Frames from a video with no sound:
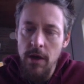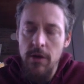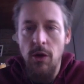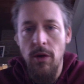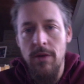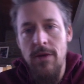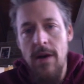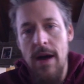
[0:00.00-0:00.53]
New
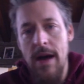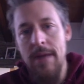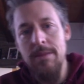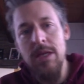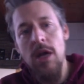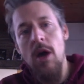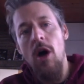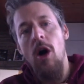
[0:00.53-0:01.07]
York
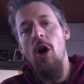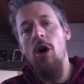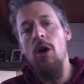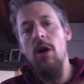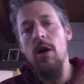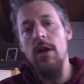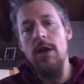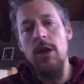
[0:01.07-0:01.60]
Times,
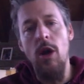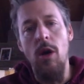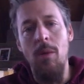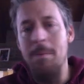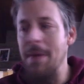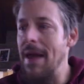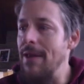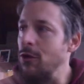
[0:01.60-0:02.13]
all,
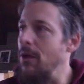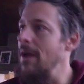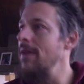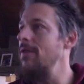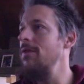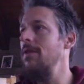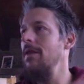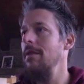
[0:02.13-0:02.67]

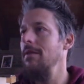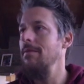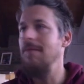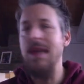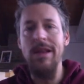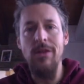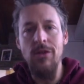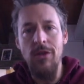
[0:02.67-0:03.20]
Pinterest,
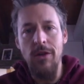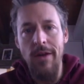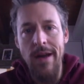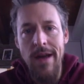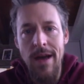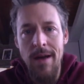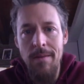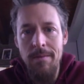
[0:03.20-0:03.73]

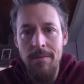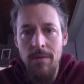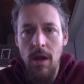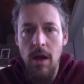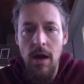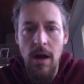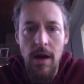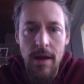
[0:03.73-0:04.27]
Instagram,
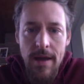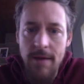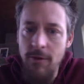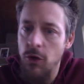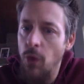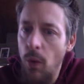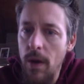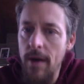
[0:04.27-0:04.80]

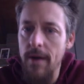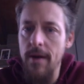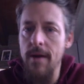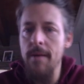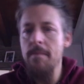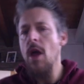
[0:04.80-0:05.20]
even Twitter,